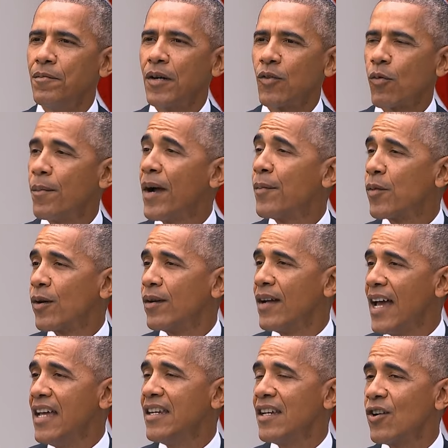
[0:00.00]
But remember,
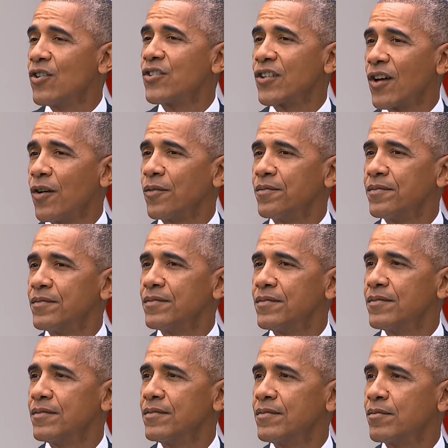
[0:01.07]
8 years ago,
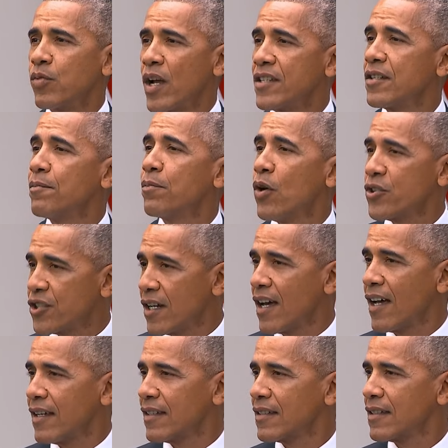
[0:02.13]
President Bush and
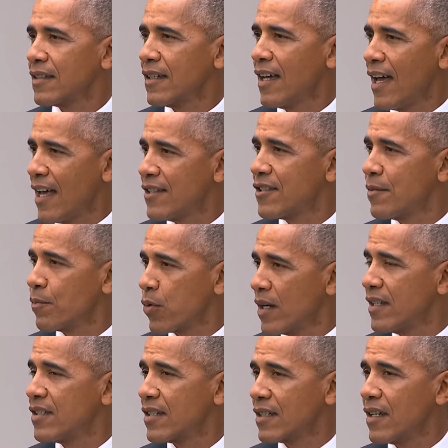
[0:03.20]
I had some
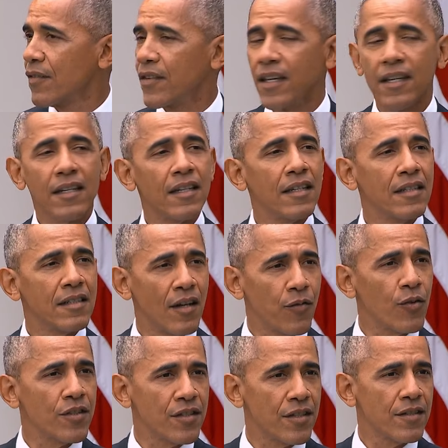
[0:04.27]
pretty significant
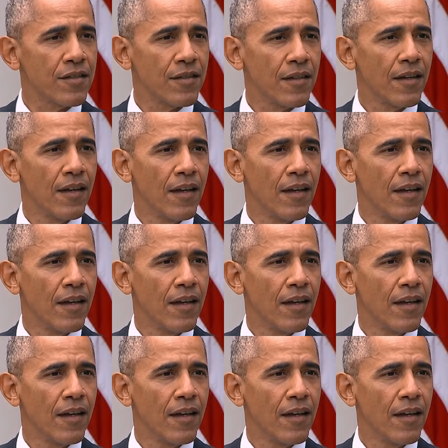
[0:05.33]
differences.